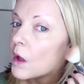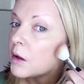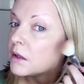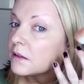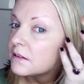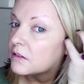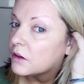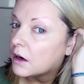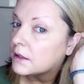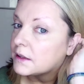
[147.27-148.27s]
I'm going to
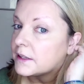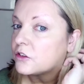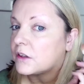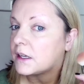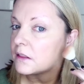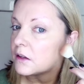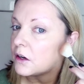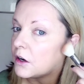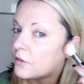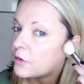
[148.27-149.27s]
start literally at the
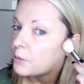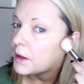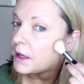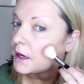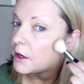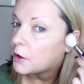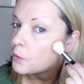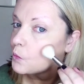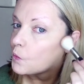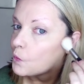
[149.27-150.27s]
curve of my ear.
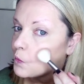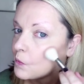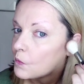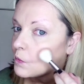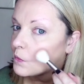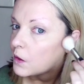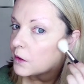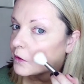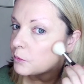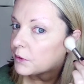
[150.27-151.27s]

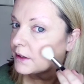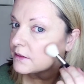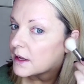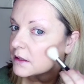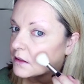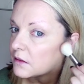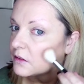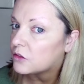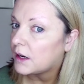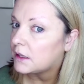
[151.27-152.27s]
I'm going to bring down in a
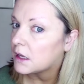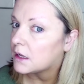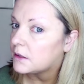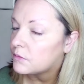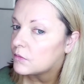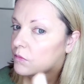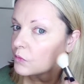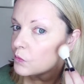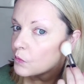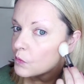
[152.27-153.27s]
straight line,
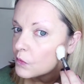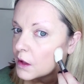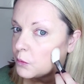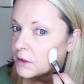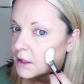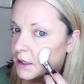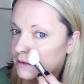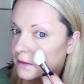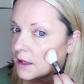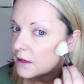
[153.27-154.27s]
and when I
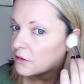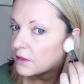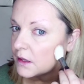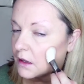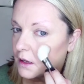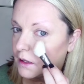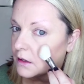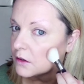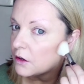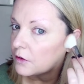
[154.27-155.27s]
get to the edge of the eye,
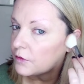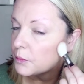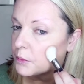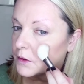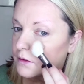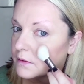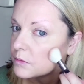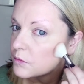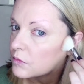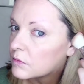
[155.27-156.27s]
I curve upwards.
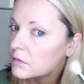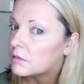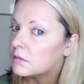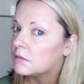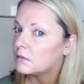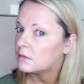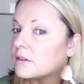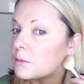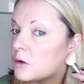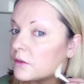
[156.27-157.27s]

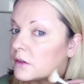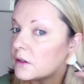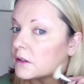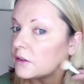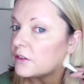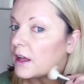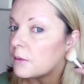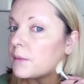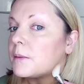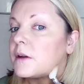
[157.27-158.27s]
I'm also going to go
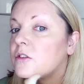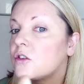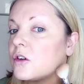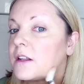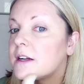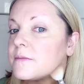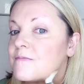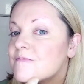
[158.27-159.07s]
down by my jawline.